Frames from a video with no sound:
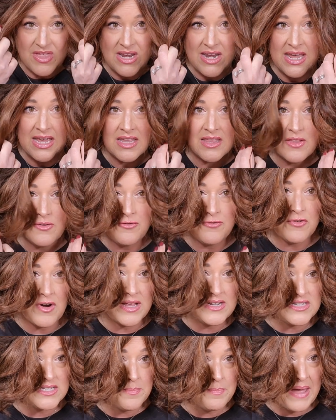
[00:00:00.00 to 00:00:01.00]
thinning in the
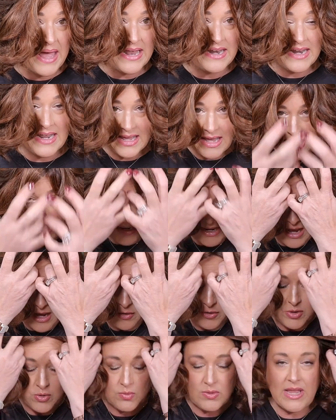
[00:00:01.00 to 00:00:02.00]
front depending on
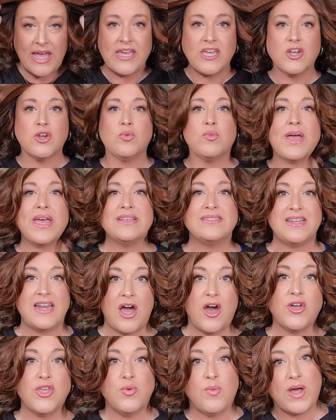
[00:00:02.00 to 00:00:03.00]
how you like your wigs
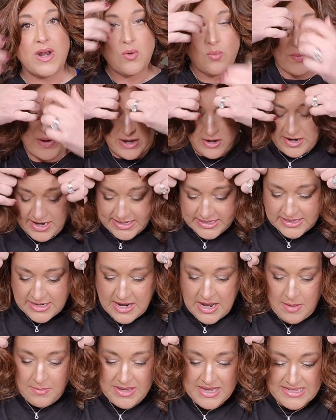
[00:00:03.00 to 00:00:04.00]
and how you want to wear it